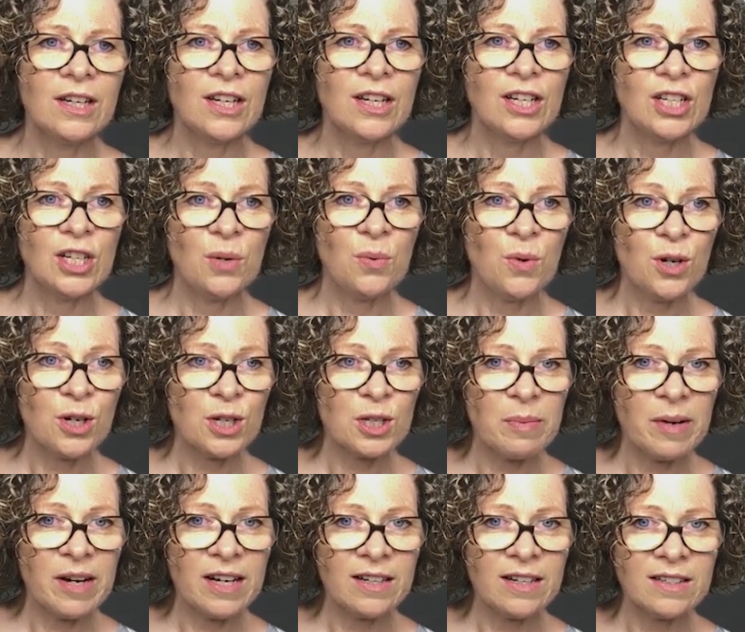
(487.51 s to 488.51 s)
She works
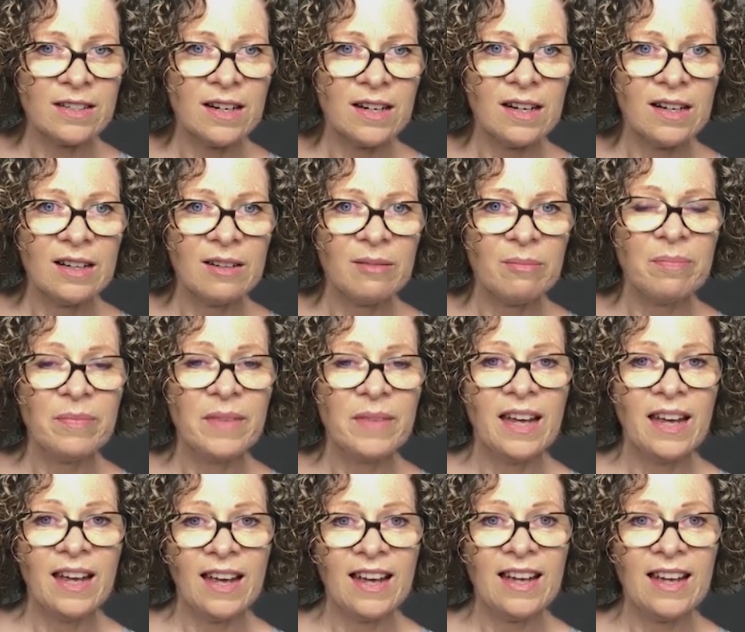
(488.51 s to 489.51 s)
part-time
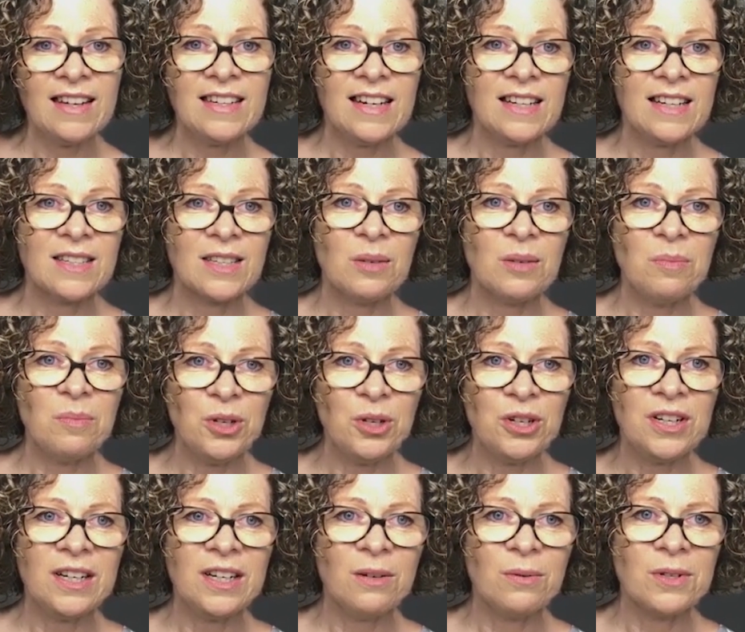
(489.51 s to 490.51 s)
and has
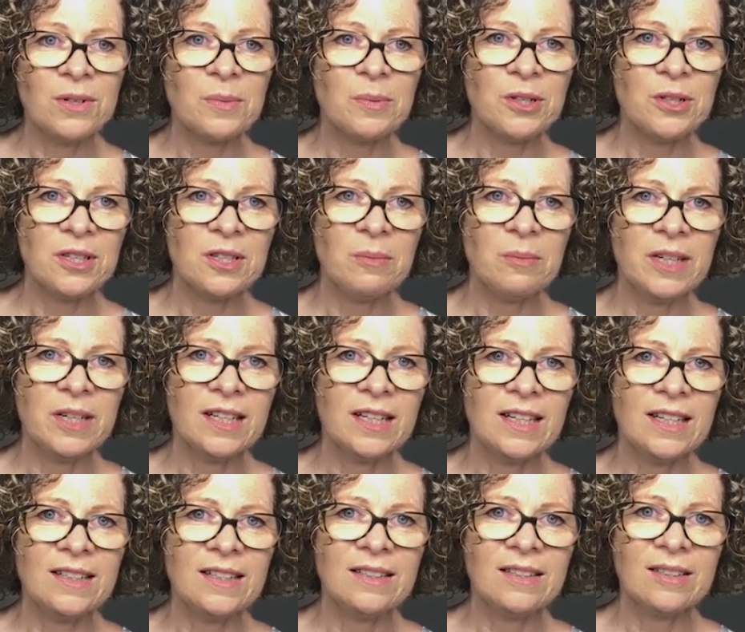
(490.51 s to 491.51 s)
community
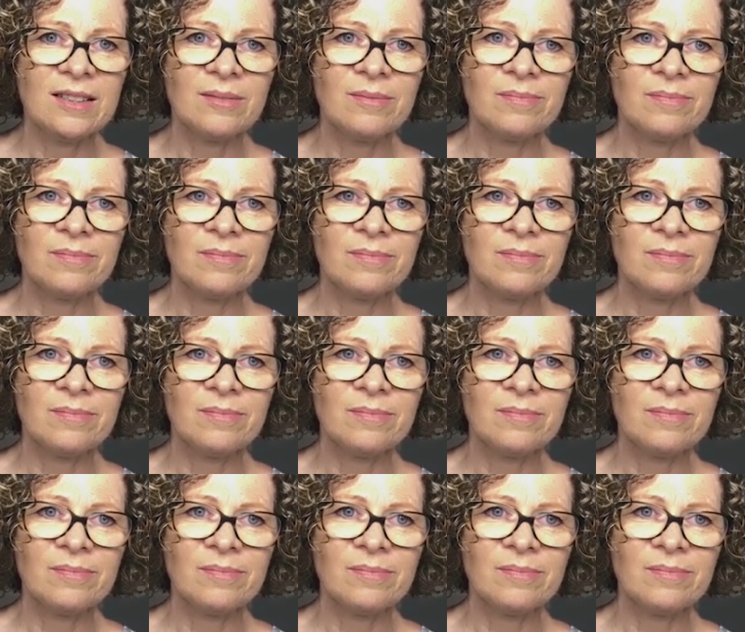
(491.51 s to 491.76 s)
responsibilities.